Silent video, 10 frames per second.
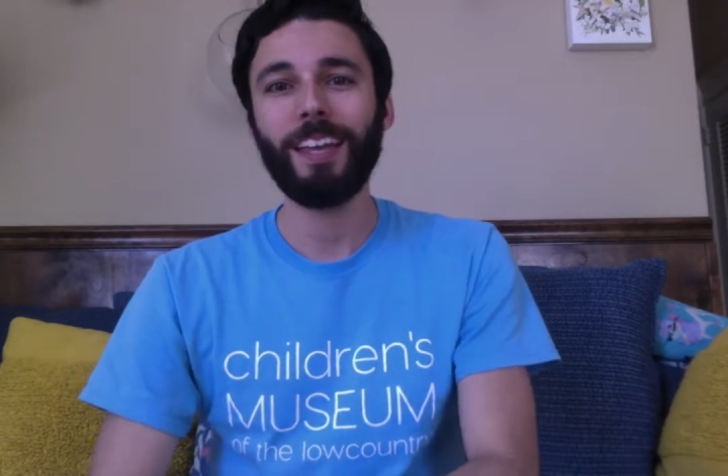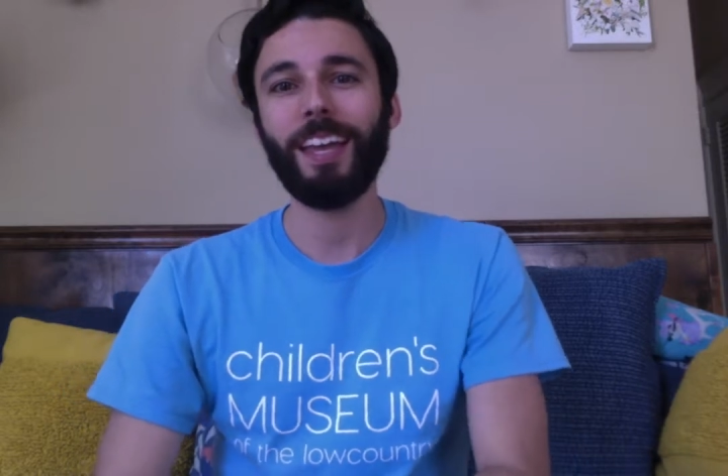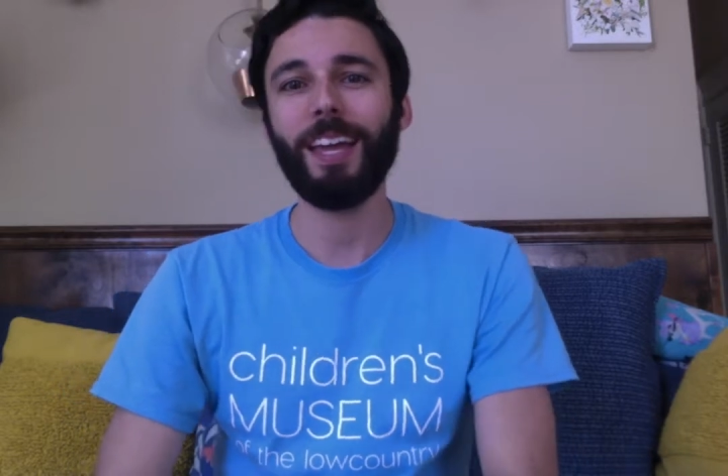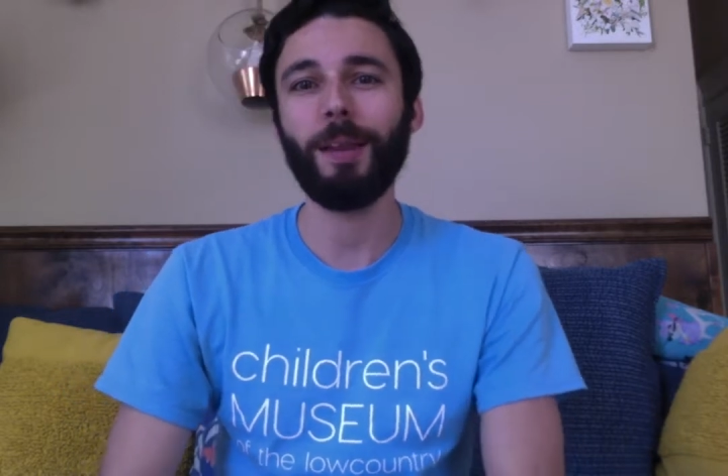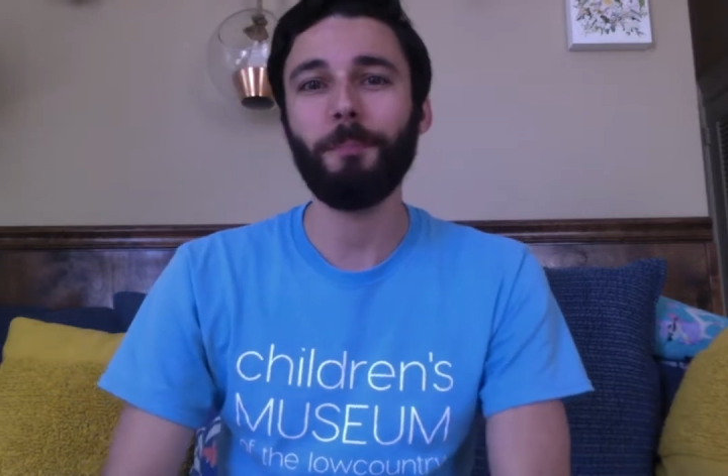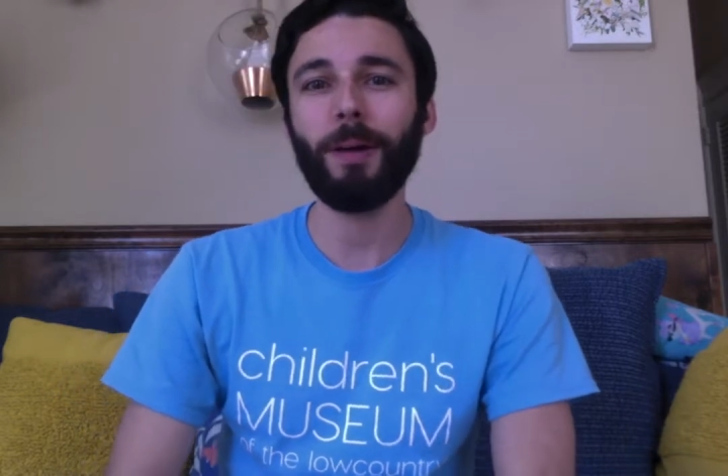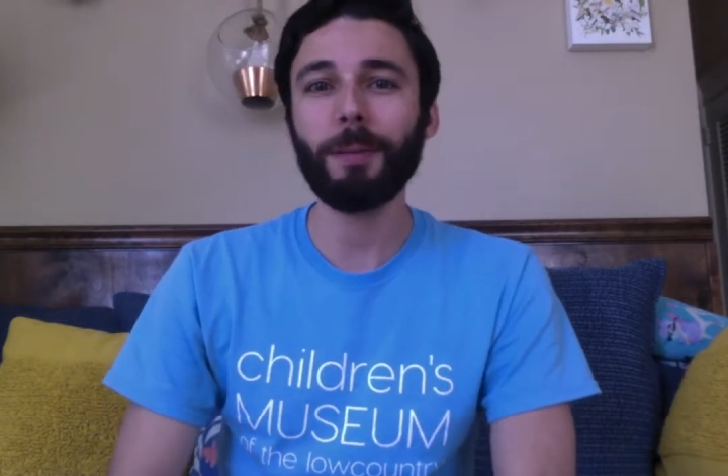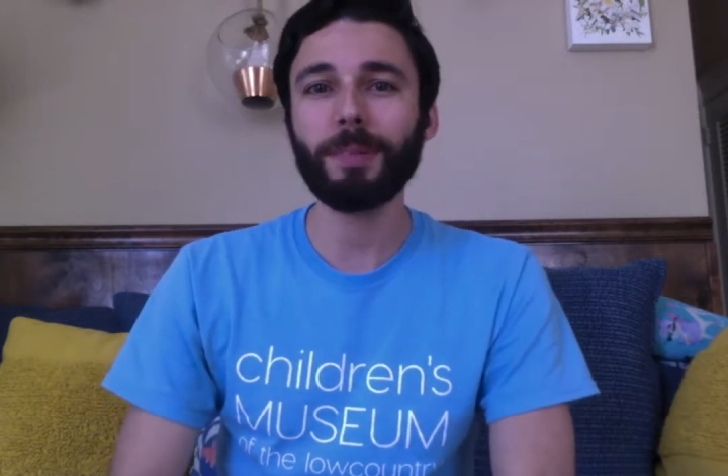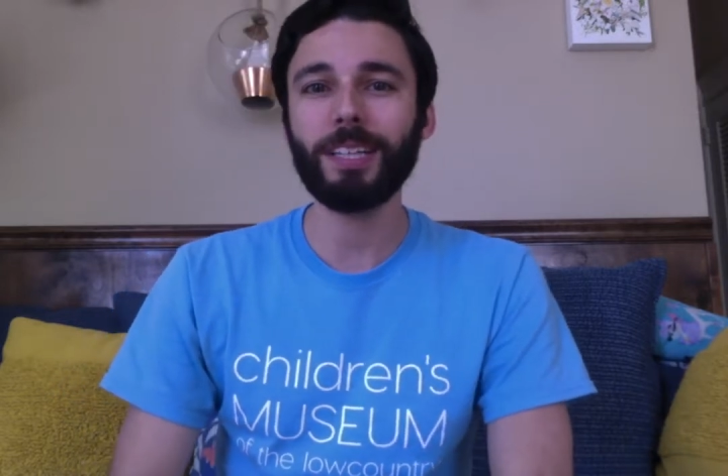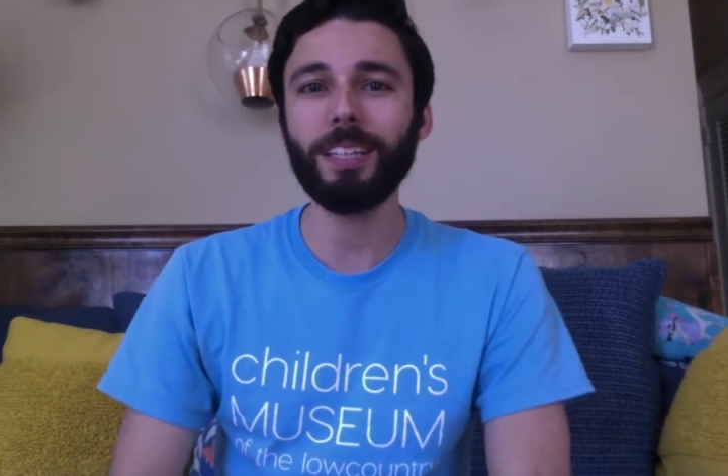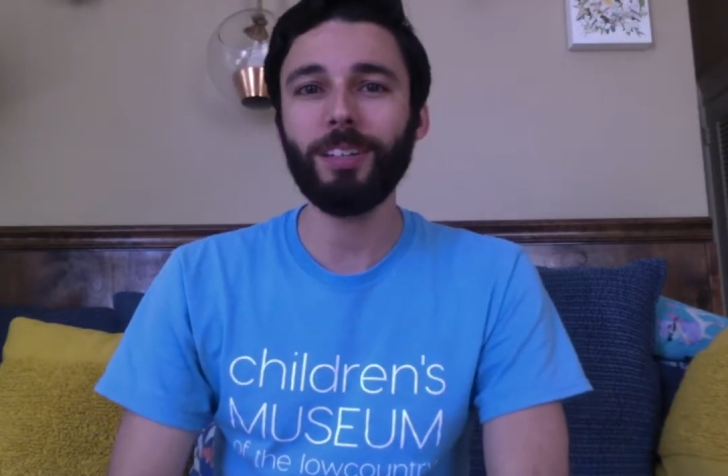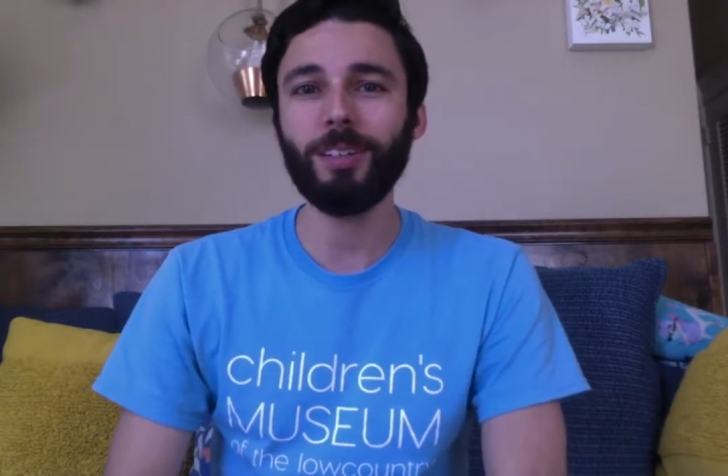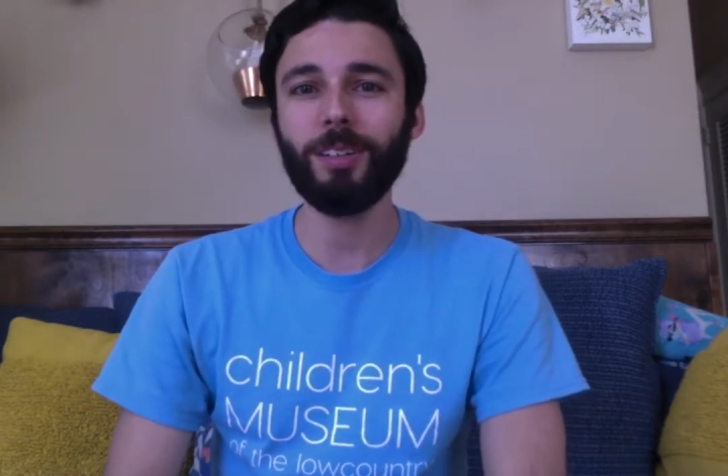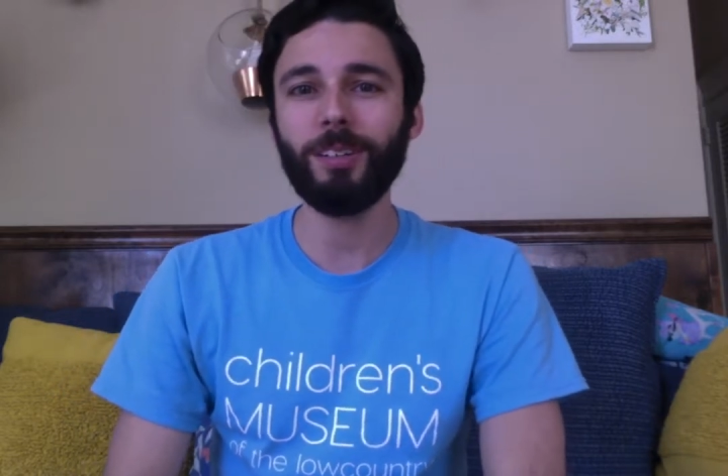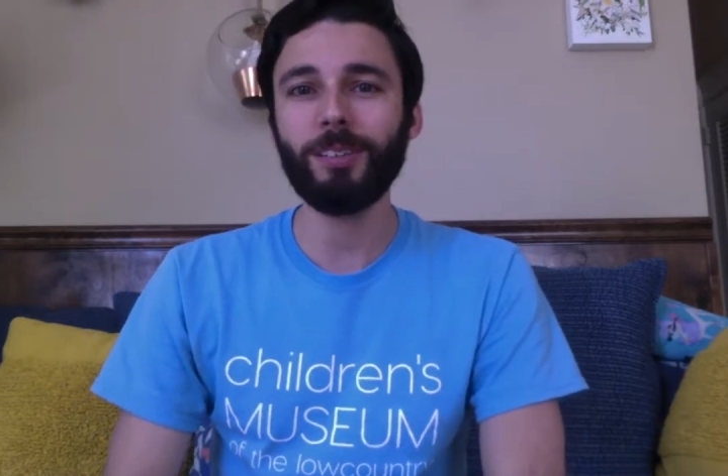and pipe
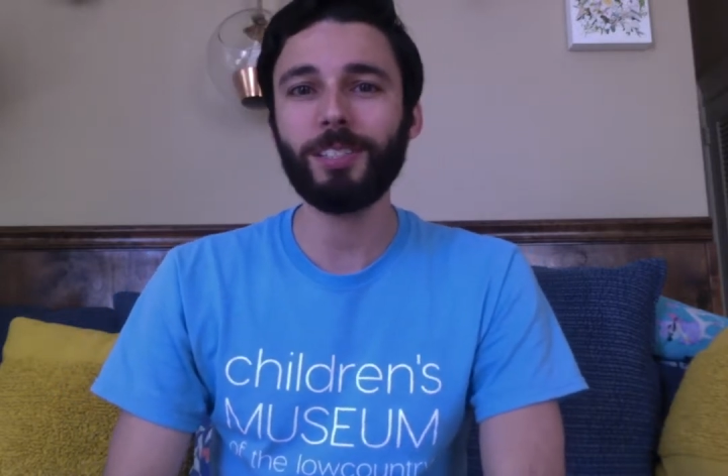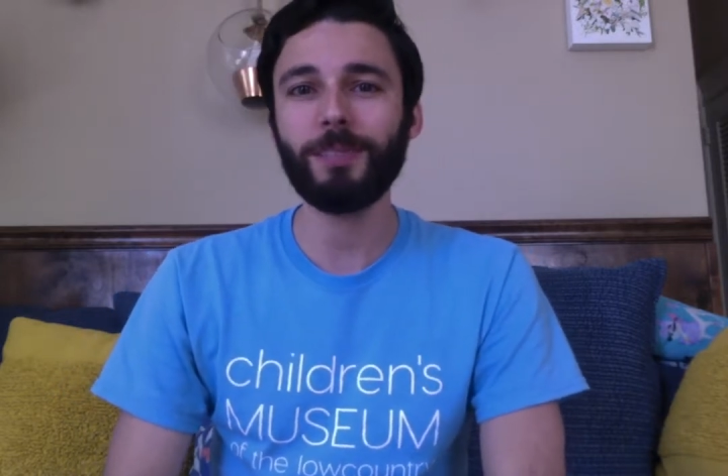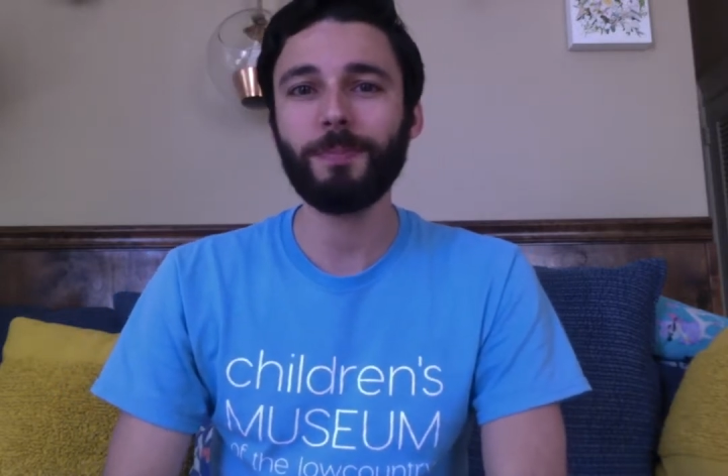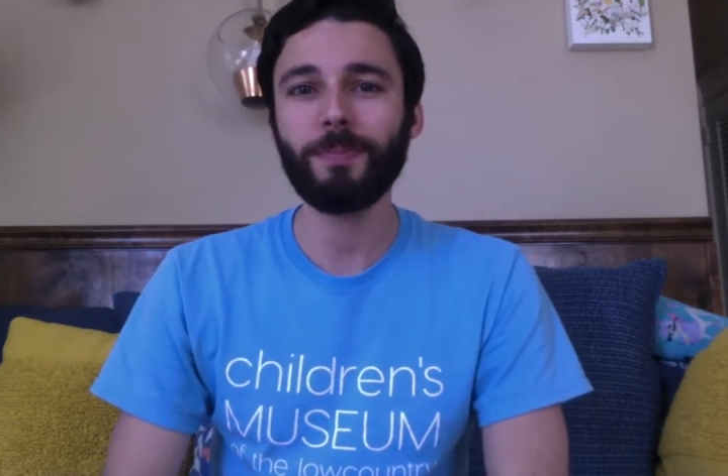cleaners,